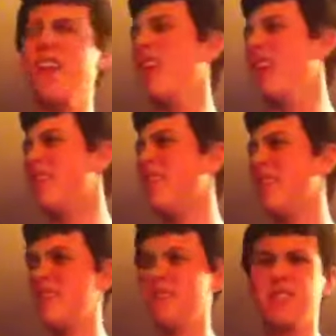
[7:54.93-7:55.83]
Like
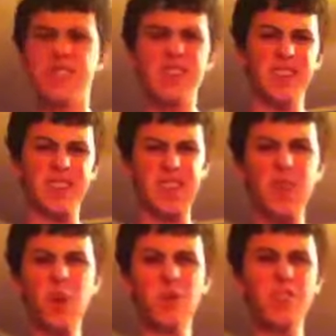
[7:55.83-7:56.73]
for
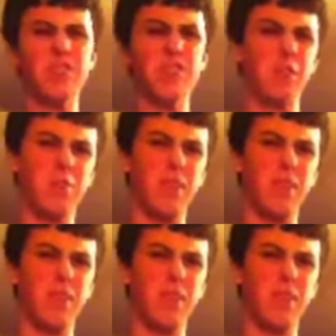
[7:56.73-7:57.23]
Santino, this is like